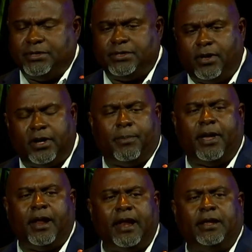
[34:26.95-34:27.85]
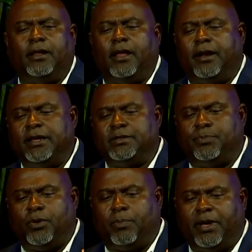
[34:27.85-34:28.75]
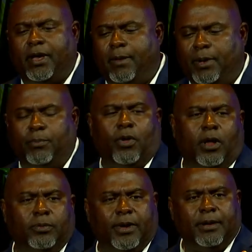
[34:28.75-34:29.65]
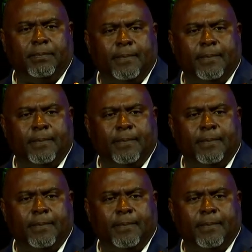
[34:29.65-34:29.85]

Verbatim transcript: She talked about Eddie Glaude's book, Becoming Baldwin.